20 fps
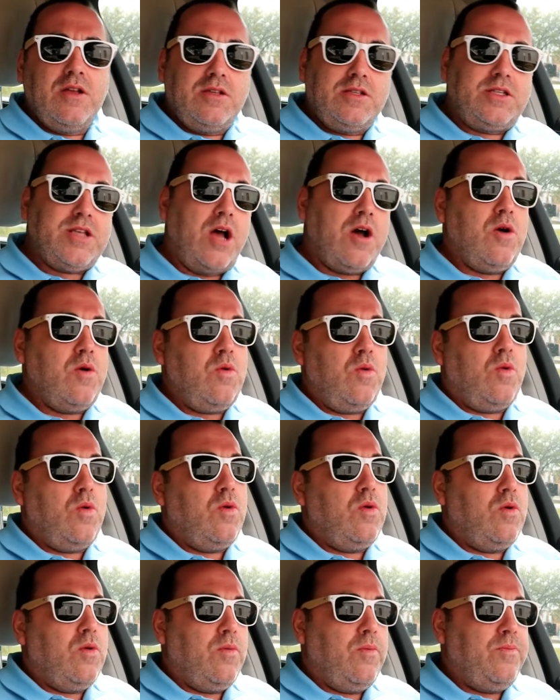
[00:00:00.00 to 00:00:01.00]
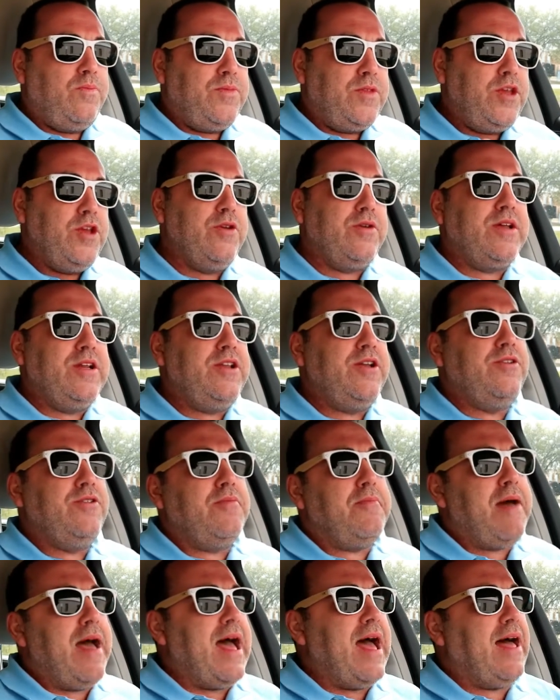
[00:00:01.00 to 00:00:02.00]
So you can do
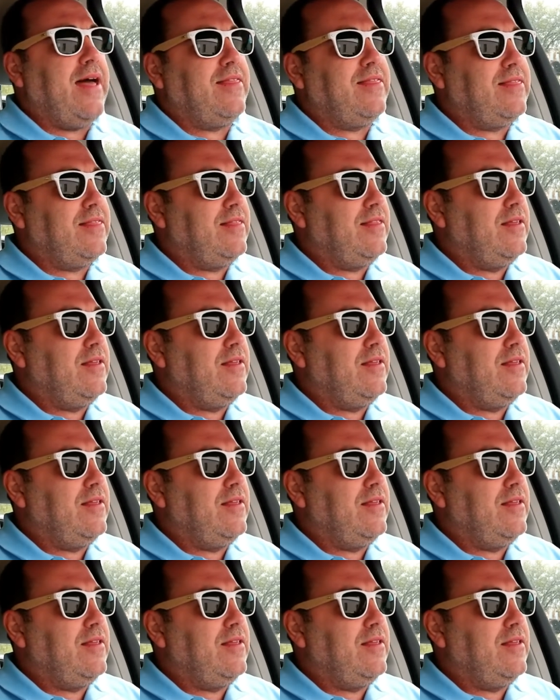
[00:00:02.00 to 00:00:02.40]
the math